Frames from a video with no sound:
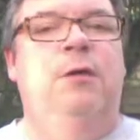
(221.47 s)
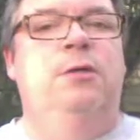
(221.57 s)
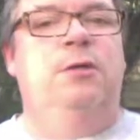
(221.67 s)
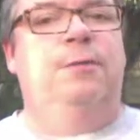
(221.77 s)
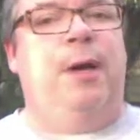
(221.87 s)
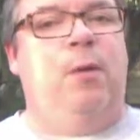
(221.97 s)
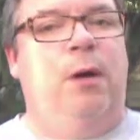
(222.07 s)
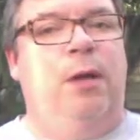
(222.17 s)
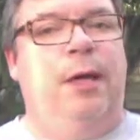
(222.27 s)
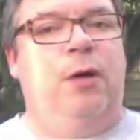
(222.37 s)
So you might
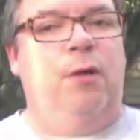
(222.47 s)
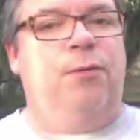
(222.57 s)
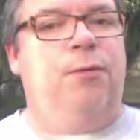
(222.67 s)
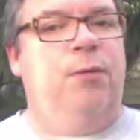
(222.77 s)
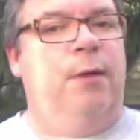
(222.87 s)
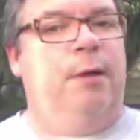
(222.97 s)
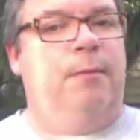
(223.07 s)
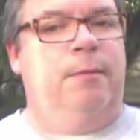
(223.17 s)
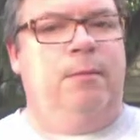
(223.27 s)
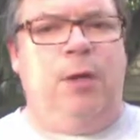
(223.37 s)
want to go through and
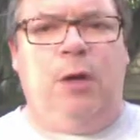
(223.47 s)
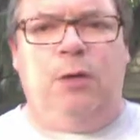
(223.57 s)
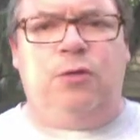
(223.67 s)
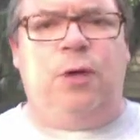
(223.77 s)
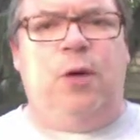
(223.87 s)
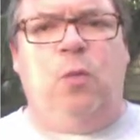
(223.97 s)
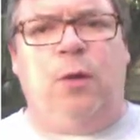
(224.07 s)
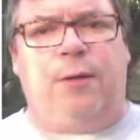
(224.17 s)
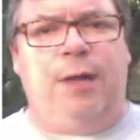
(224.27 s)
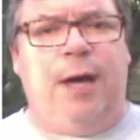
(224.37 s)
try to
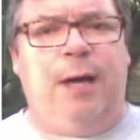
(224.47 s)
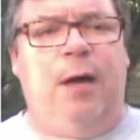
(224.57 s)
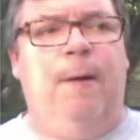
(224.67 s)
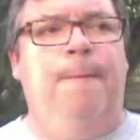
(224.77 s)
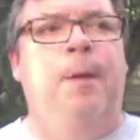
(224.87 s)
work that out.